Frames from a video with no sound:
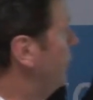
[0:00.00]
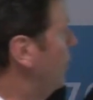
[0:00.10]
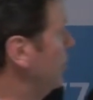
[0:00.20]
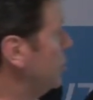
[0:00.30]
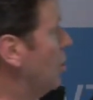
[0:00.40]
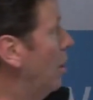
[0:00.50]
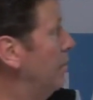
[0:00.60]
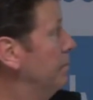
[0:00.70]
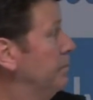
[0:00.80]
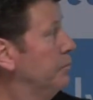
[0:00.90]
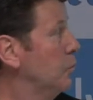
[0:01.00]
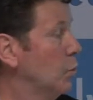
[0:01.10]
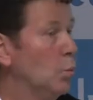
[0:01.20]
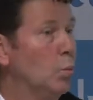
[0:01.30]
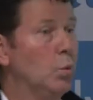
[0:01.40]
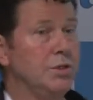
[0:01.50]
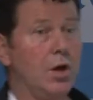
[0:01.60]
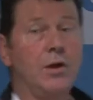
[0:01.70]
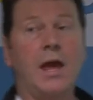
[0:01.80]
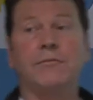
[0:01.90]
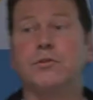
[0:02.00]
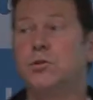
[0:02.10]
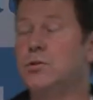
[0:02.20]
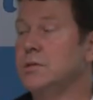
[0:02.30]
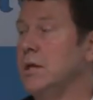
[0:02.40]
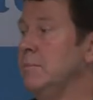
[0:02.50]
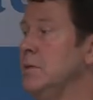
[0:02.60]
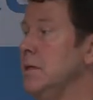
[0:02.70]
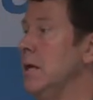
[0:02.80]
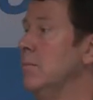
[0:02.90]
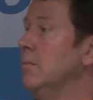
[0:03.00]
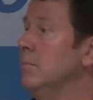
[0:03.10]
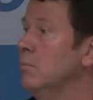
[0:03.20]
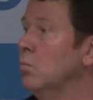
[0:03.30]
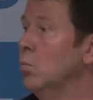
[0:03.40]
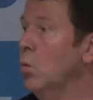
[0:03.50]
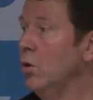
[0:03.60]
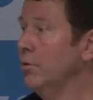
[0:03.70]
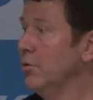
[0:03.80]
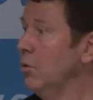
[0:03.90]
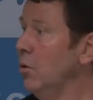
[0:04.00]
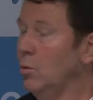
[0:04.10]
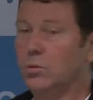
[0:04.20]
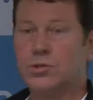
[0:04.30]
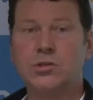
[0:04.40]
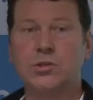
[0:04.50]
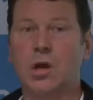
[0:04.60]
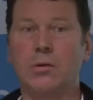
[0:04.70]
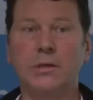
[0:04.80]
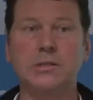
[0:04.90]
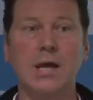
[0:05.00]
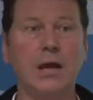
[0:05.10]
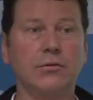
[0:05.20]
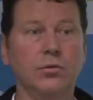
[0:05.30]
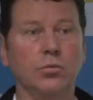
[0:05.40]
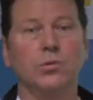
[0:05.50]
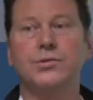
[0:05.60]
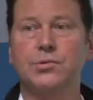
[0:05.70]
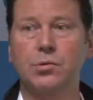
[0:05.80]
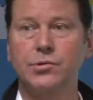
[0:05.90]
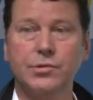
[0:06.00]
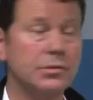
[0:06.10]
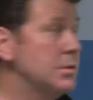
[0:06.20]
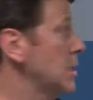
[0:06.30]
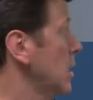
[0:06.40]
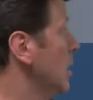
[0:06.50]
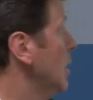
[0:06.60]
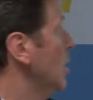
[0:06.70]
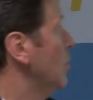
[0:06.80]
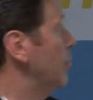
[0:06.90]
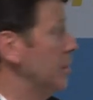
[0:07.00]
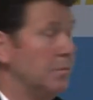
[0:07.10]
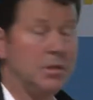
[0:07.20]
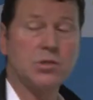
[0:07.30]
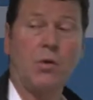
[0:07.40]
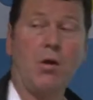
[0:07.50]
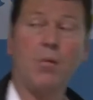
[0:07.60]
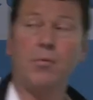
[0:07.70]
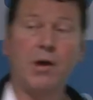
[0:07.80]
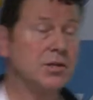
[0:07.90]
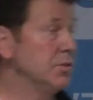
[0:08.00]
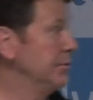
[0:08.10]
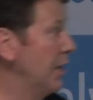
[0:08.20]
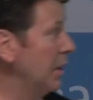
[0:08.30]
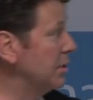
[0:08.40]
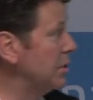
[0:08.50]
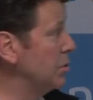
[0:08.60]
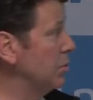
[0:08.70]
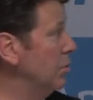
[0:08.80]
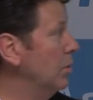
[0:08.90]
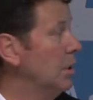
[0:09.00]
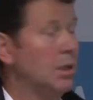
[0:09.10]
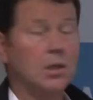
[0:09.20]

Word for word: from the top, we don't have to use an M D M world at all. We'll just go and attack the raw sources, bring them into our operational data store,